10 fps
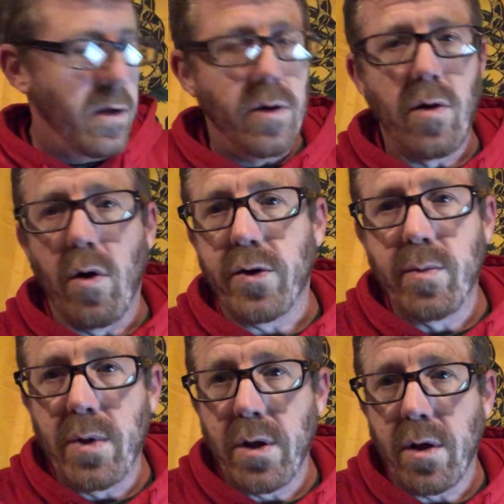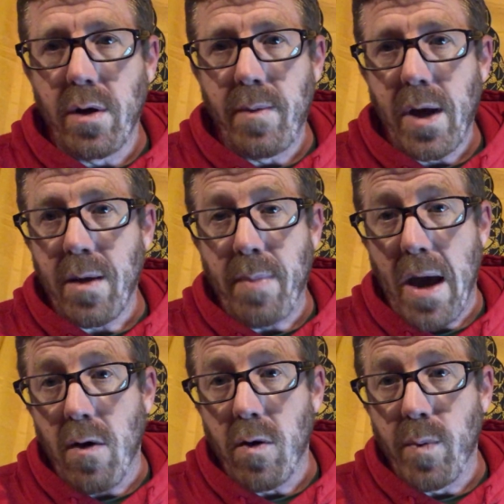you're ultimately going to make a
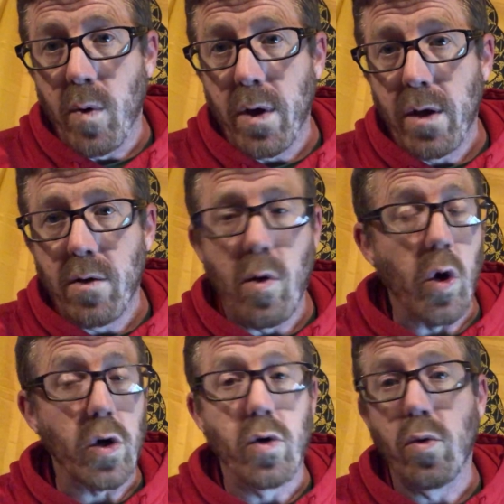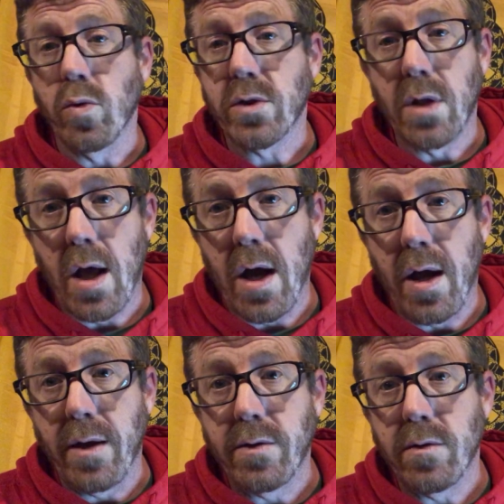PowerPoint or Google
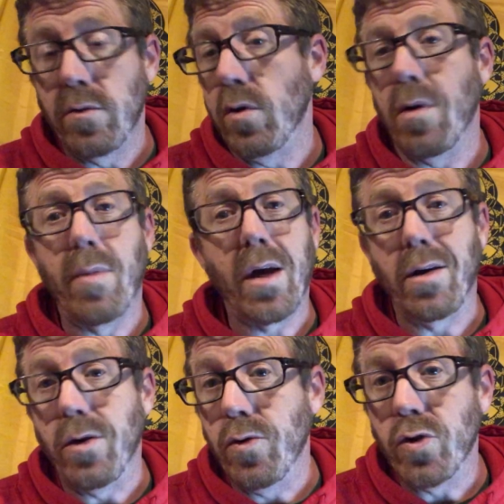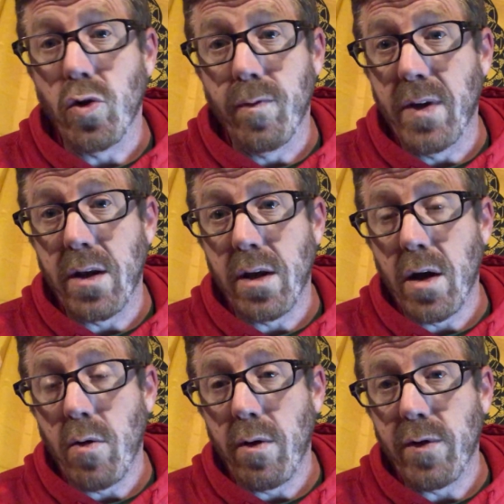Slides. You can make a YouTube
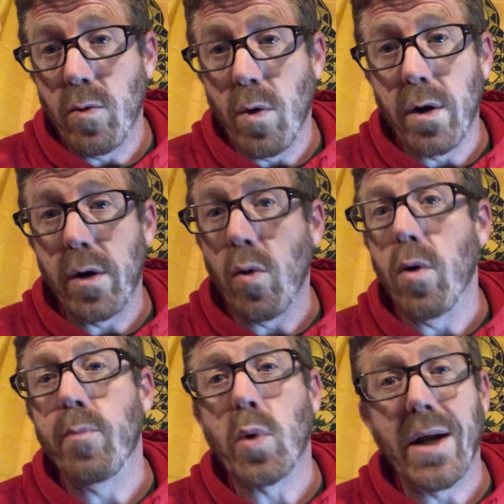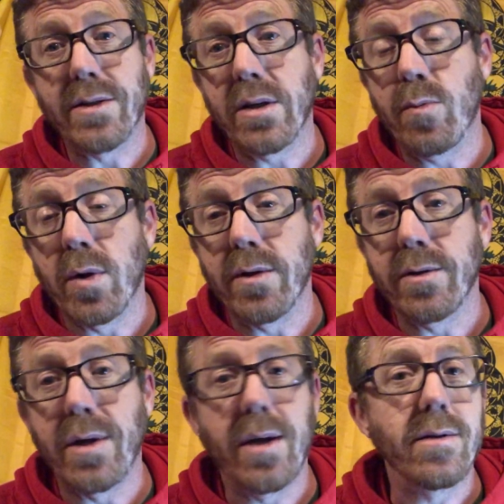video if you want it, or Prezi
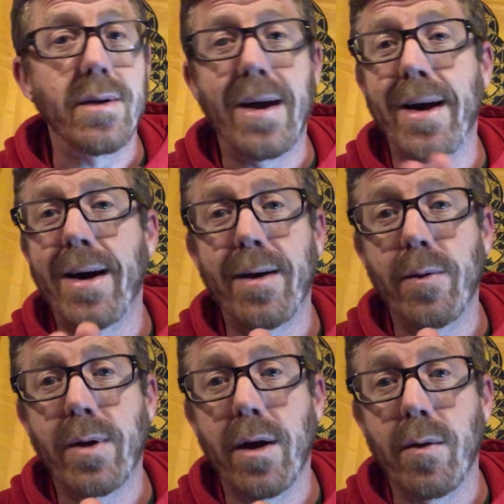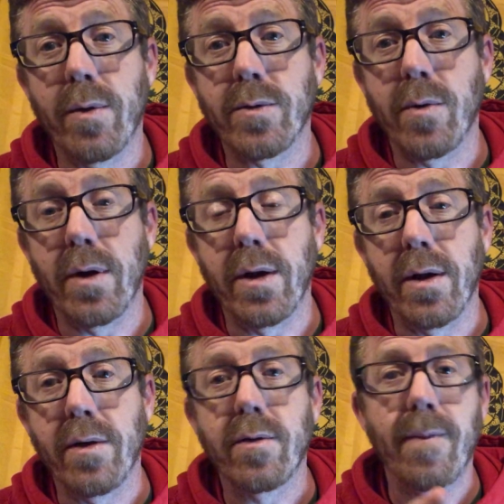presentation. I don't care which one it
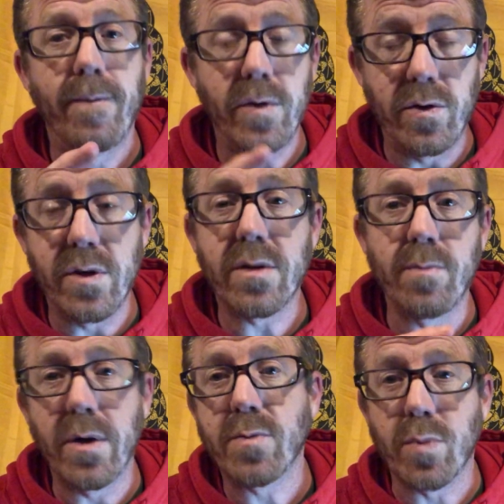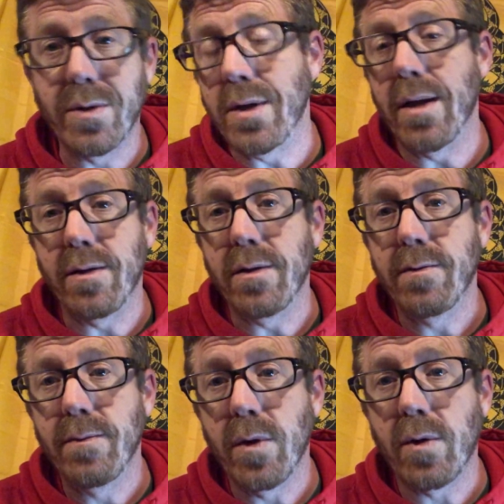is. You just must present it,
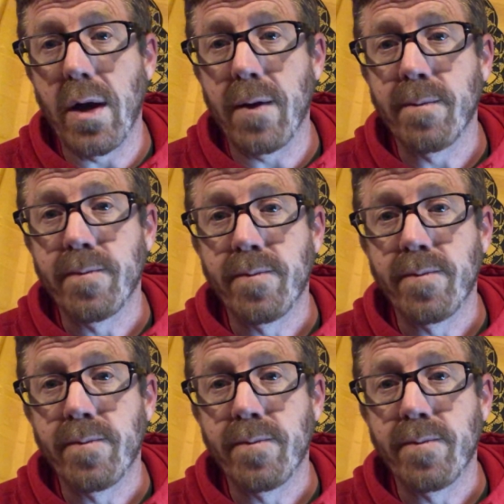okay?